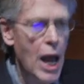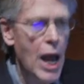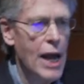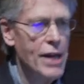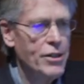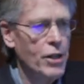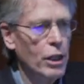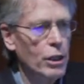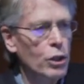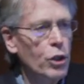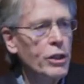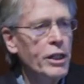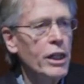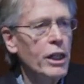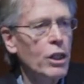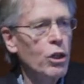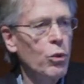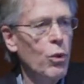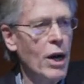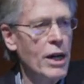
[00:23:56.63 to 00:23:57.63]
and start looking
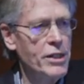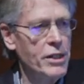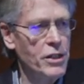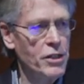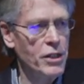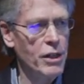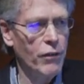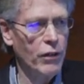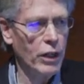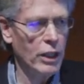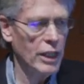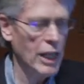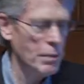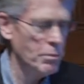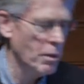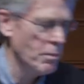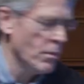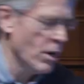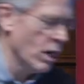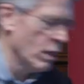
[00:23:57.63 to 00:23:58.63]
across these different
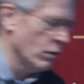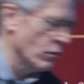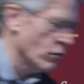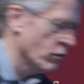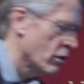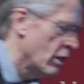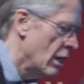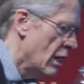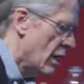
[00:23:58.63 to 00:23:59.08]
climate models,